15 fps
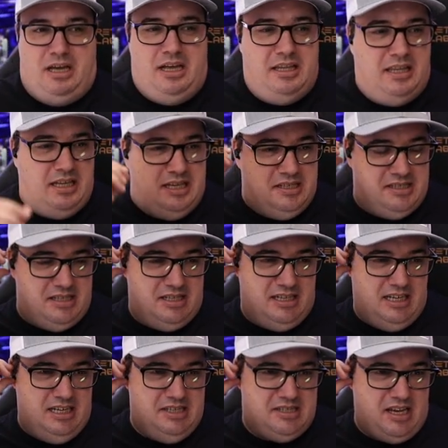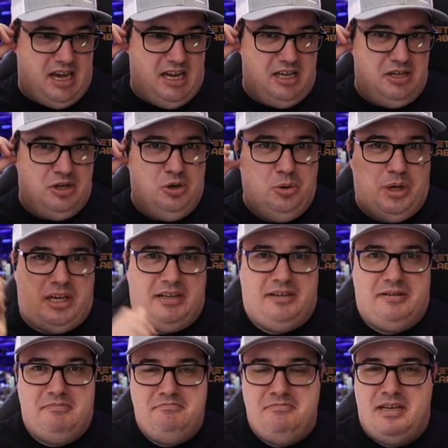This is a
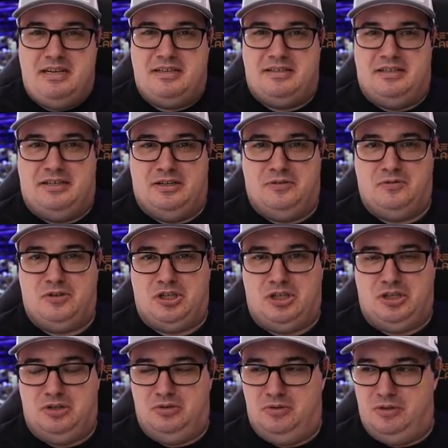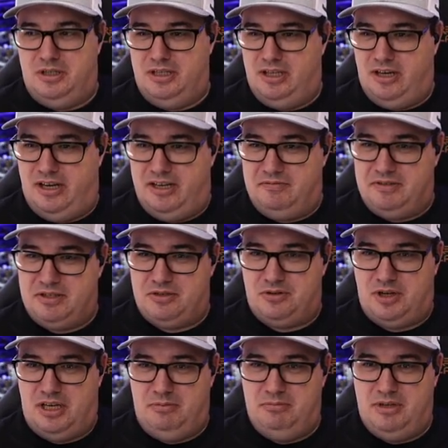quick mid-afternoon live
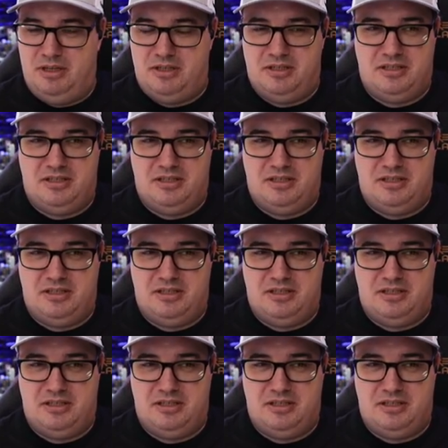stream